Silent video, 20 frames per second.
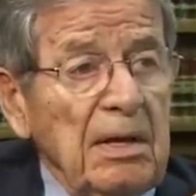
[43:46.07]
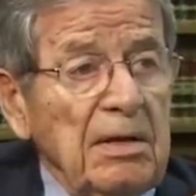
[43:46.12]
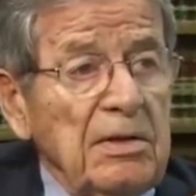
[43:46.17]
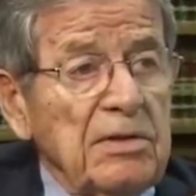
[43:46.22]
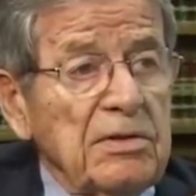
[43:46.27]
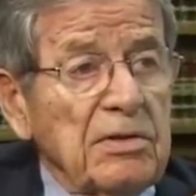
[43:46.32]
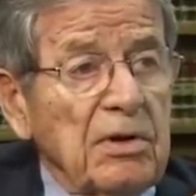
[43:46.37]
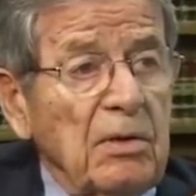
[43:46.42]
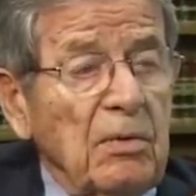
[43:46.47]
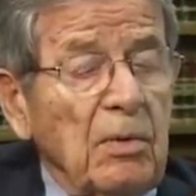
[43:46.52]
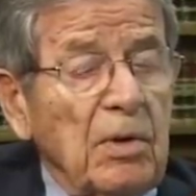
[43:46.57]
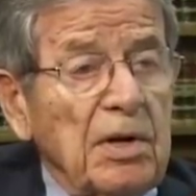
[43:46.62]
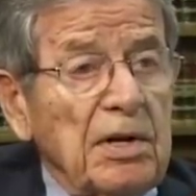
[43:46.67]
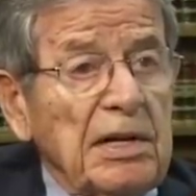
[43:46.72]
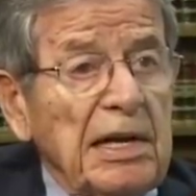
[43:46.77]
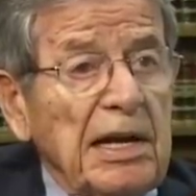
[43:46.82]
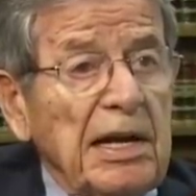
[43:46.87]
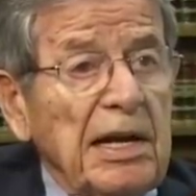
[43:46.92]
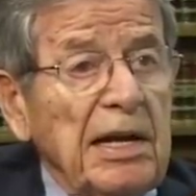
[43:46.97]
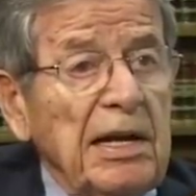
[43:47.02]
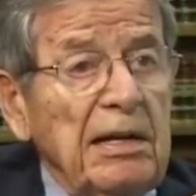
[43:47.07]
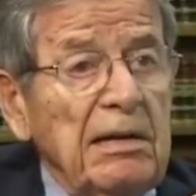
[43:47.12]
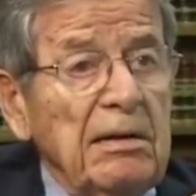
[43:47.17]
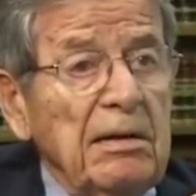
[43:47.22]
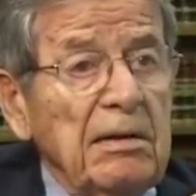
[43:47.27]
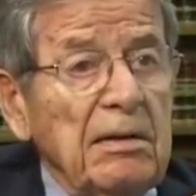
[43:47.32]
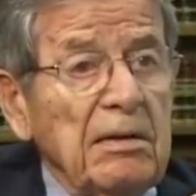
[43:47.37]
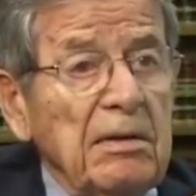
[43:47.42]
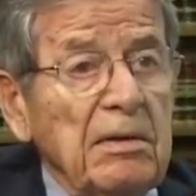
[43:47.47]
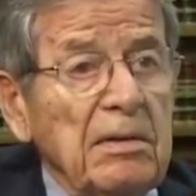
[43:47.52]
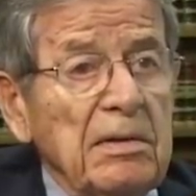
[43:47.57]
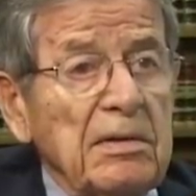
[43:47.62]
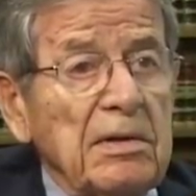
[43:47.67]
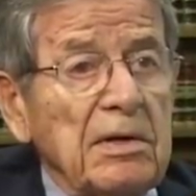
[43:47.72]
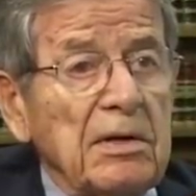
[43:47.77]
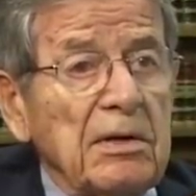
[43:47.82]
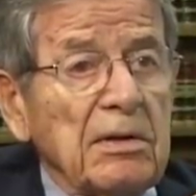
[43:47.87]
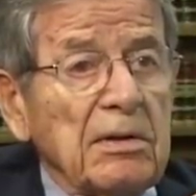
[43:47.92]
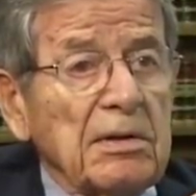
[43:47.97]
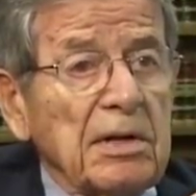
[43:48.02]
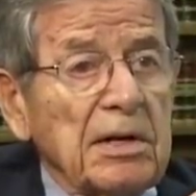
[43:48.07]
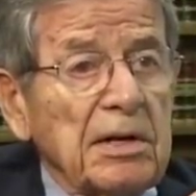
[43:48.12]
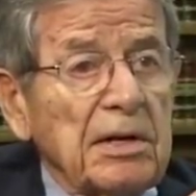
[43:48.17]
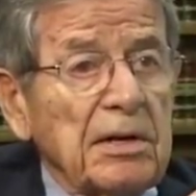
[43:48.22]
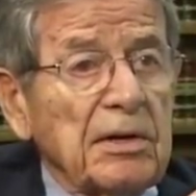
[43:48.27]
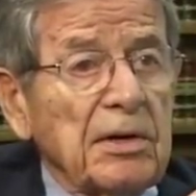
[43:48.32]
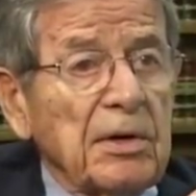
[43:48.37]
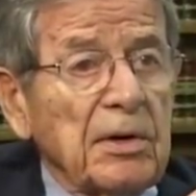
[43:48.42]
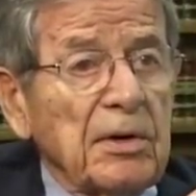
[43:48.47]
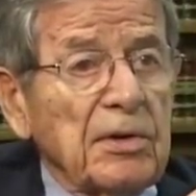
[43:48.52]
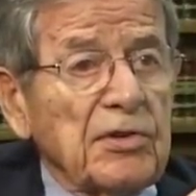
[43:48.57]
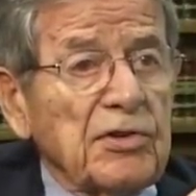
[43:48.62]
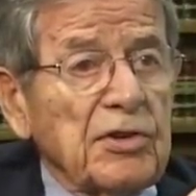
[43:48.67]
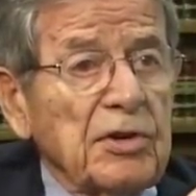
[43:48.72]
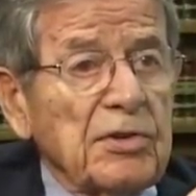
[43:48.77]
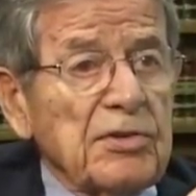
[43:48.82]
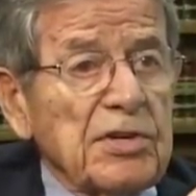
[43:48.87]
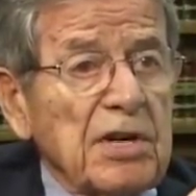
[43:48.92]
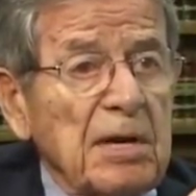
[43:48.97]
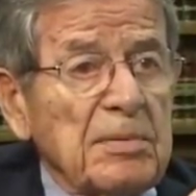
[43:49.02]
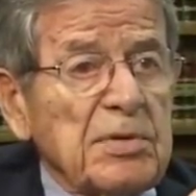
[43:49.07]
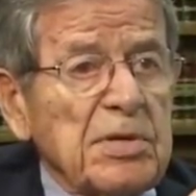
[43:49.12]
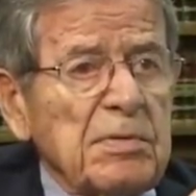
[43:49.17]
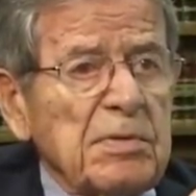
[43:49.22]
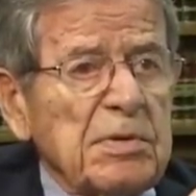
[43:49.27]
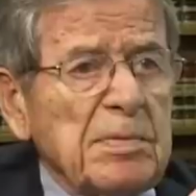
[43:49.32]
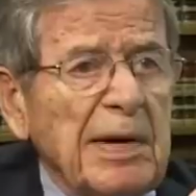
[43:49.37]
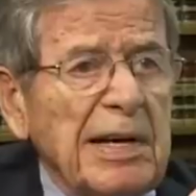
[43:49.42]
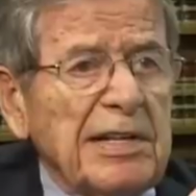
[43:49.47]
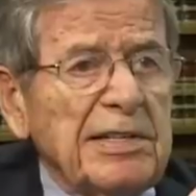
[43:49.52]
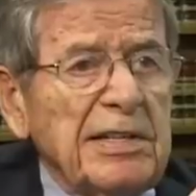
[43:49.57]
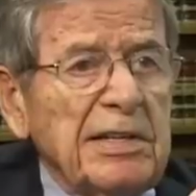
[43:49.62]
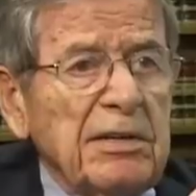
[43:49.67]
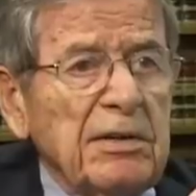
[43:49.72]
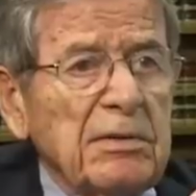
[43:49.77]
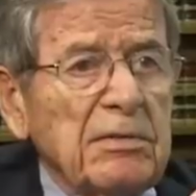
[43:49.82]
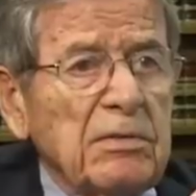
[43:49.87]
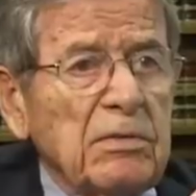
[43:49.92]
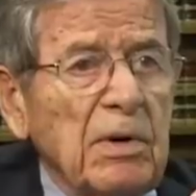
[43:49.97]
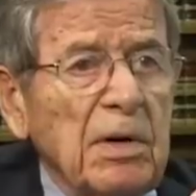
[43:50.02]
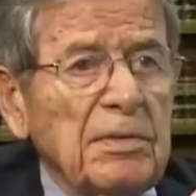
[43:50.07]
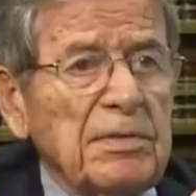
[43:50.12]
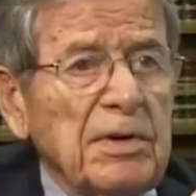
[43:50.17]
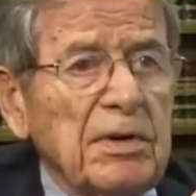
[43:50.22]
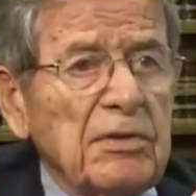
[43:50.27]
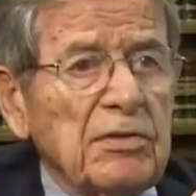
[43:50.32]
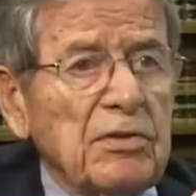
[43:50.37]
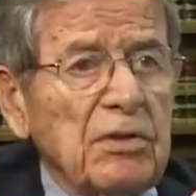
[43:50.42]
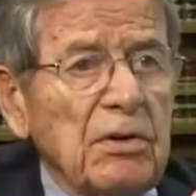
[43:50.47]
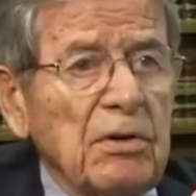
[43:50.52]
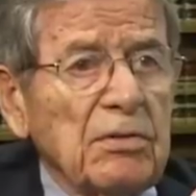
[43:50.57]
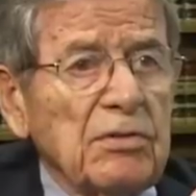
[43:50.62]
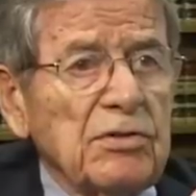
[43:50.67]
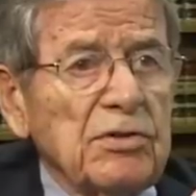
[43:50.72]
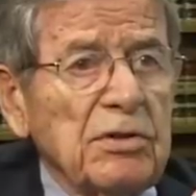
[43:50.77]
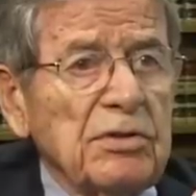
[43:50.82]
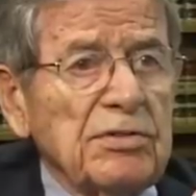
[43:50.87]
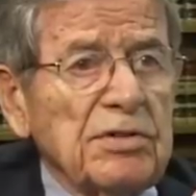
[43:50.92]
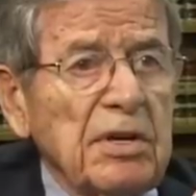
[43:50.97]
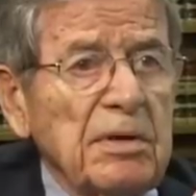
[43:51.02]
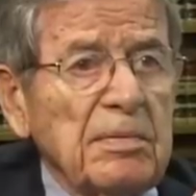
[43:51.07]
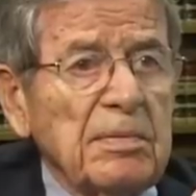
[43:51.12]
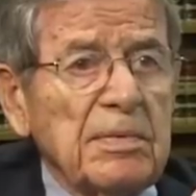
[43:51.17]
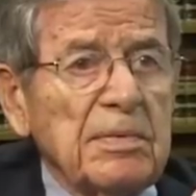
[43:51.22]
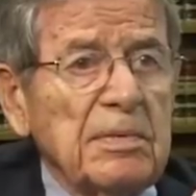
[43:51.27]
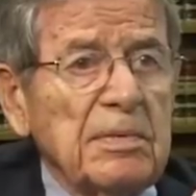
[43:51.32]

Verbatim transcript: so one day, the girl, the little girl shows up. She was about 10 or 12 years old, shows up